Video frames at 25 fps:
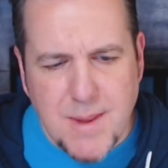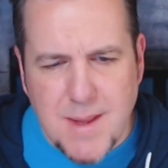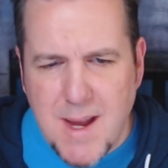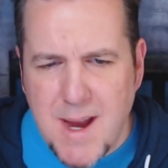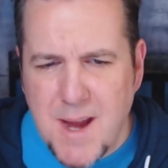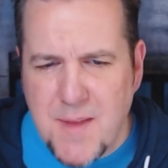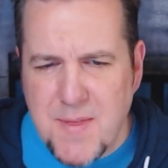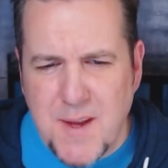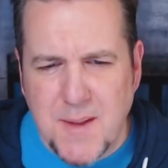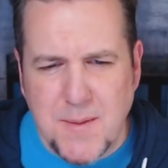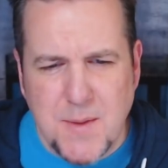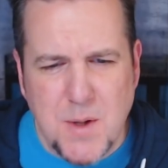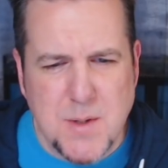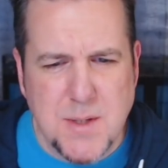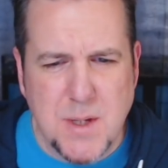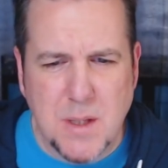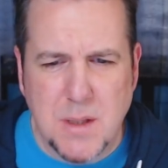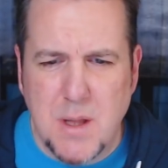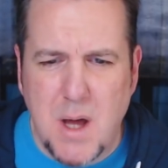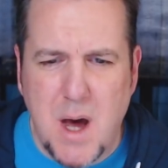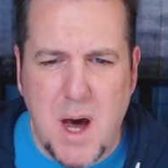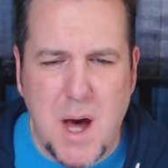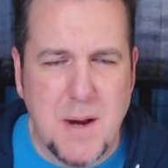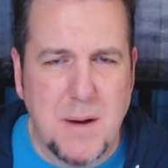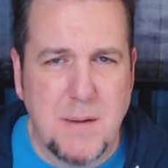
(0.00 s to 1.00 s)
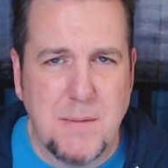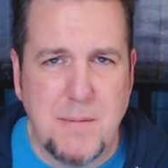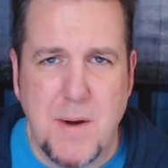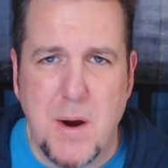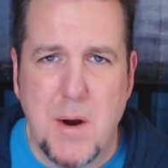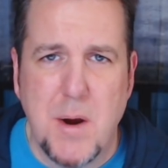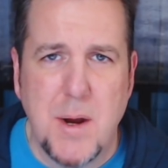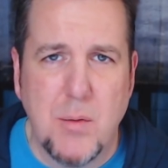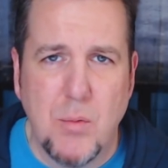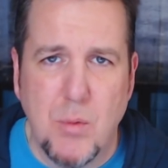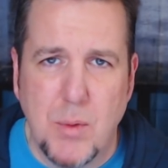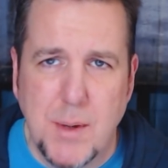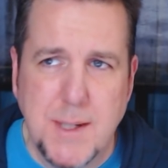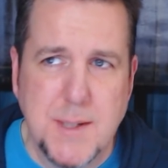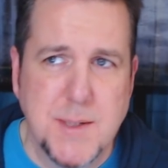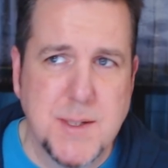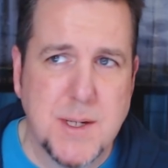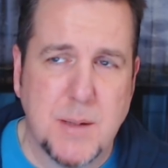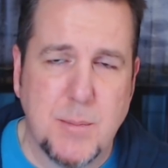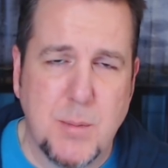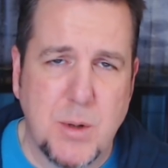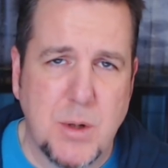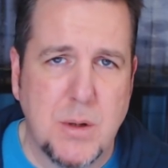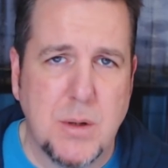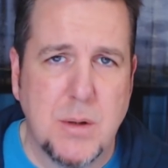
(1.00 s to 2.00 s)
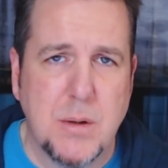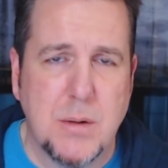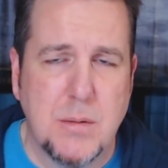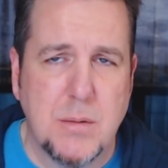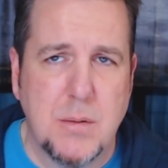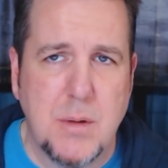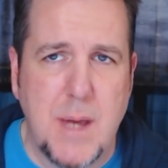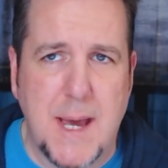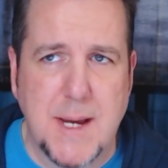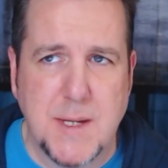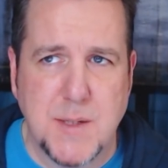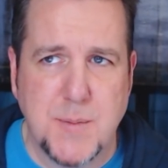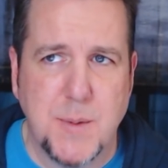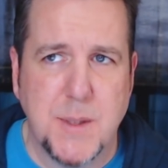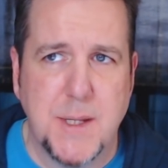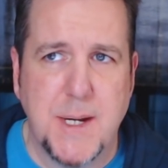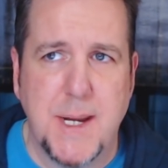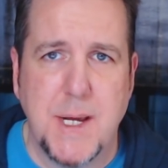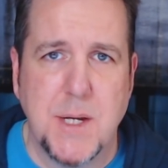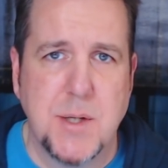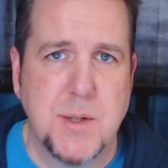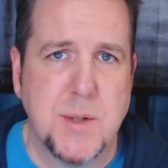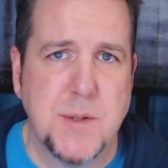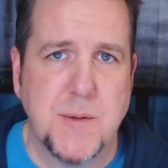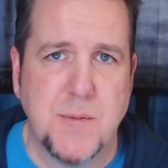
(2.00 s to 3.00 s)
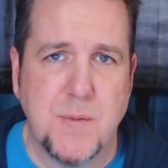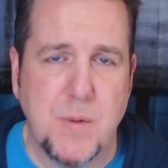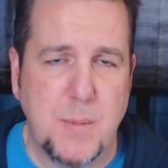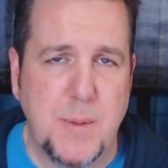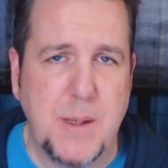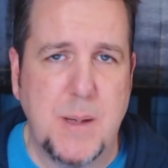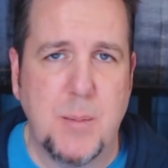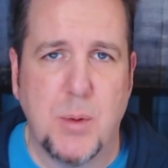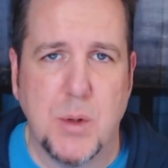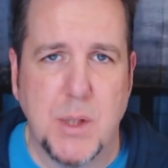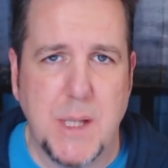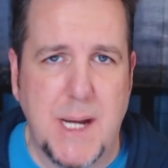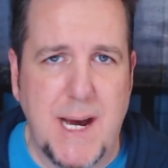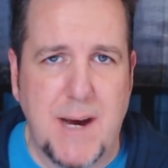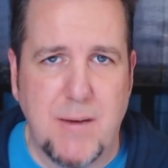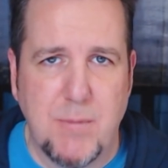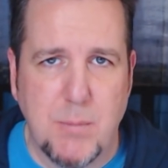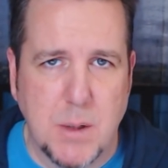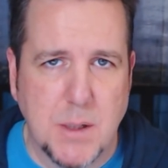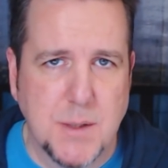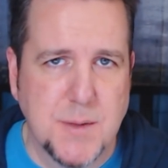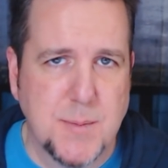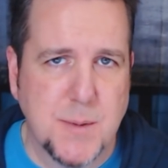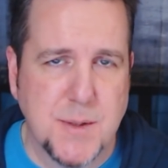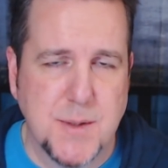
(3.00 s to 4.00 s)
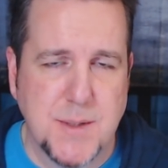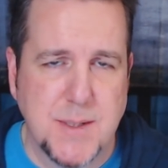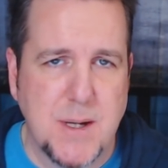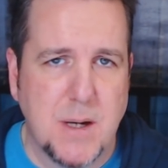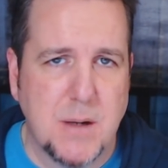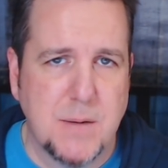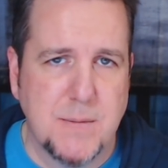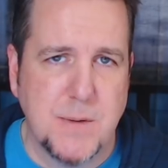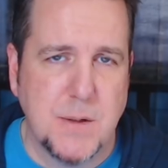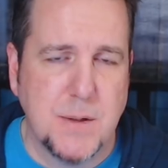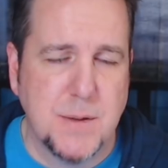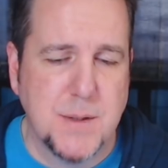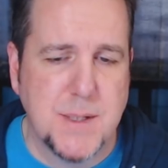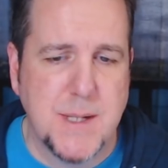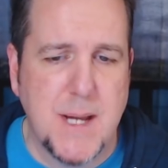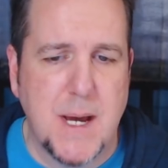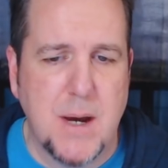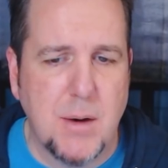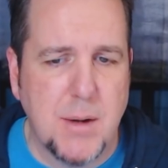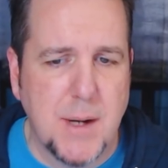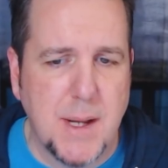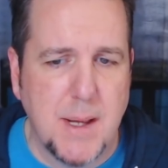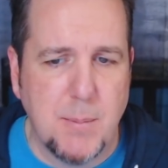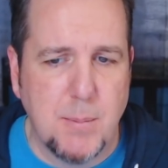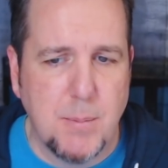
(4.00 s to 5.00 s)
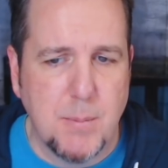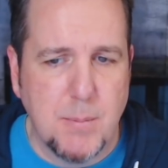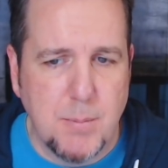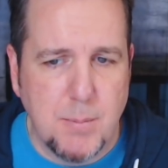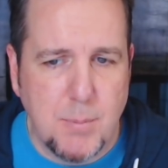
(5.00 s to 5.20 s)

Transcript: I think there's a lot of very reasonable explanations for people to have multiple cell phones nowadays,